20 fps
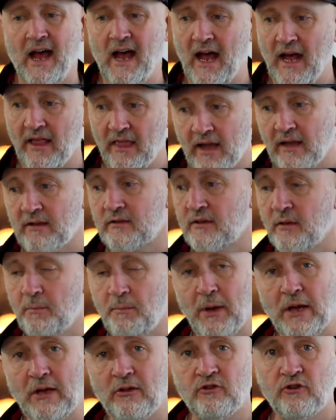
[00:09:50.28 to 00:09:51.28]
And that's the
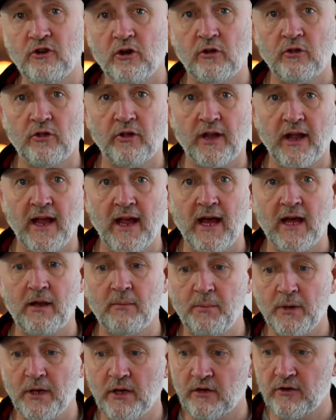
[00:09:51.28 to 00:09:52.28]
big shock that I
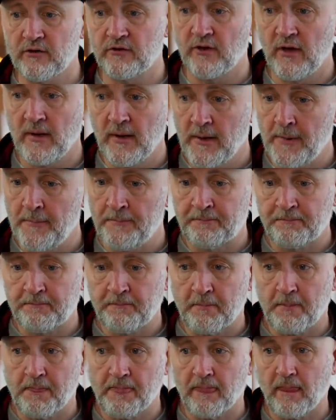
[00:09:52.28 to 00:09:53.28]
had because,
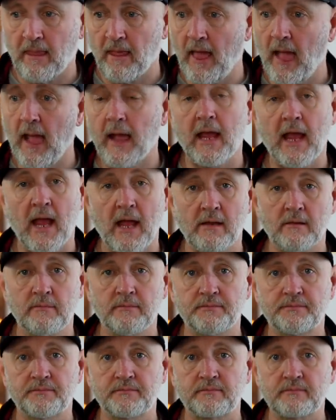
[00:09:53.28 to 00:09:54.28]
again,
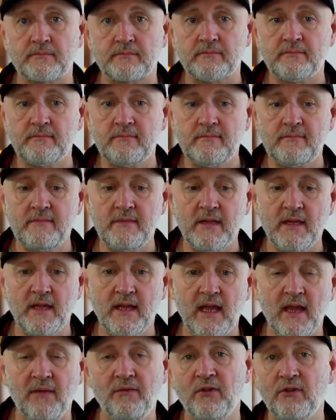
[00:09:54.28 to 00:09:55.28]

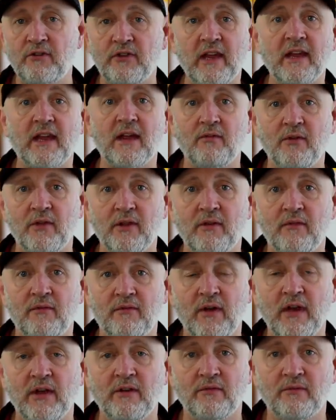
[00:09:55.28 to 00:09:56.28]
if you take everything at
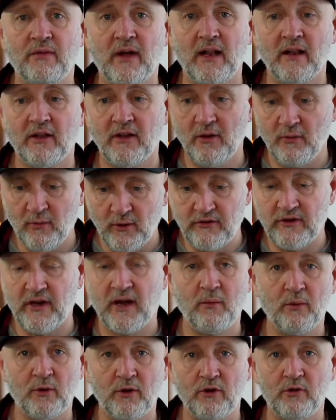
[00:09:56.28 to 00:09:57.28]
face value, which I
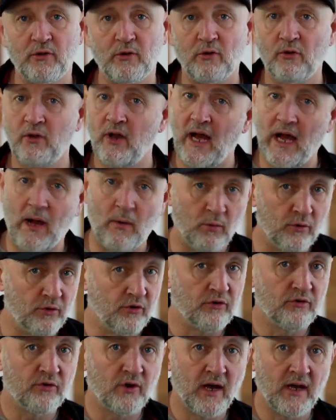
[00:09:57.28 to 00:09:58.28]
would have done, I wouldn't
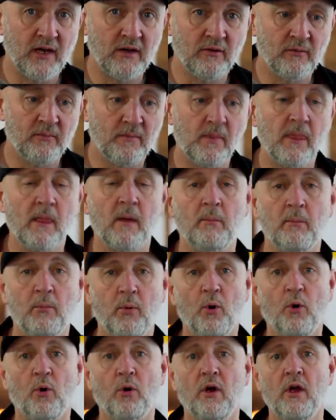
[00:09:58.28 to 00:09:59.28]
have tried them.
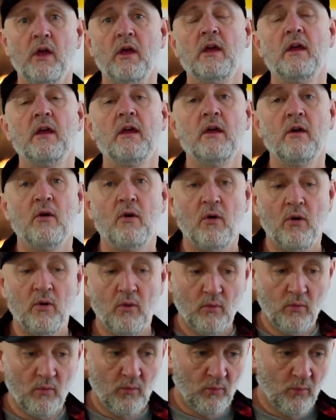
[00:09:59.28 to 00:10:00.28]
But
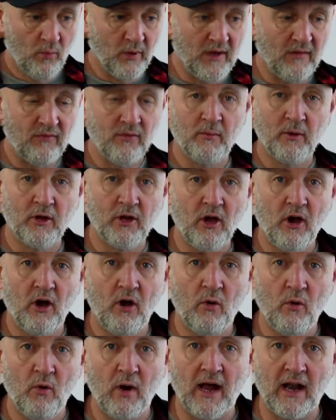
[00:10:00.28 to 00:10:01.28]
we give them a
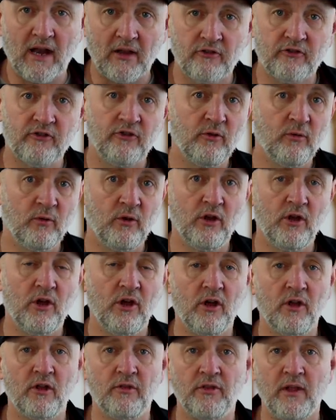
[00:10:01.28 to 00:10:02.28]
go and I soon
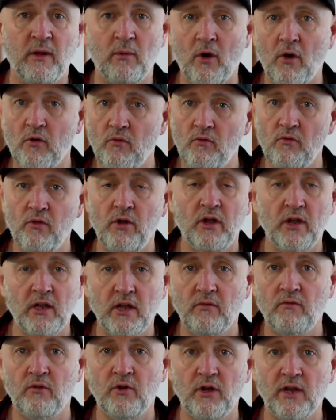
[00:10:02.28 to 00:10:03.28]
learned they were
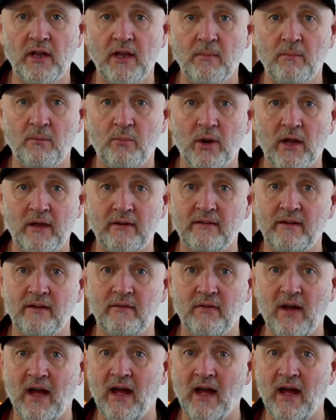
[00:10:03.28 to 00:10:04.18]
really, really impressive.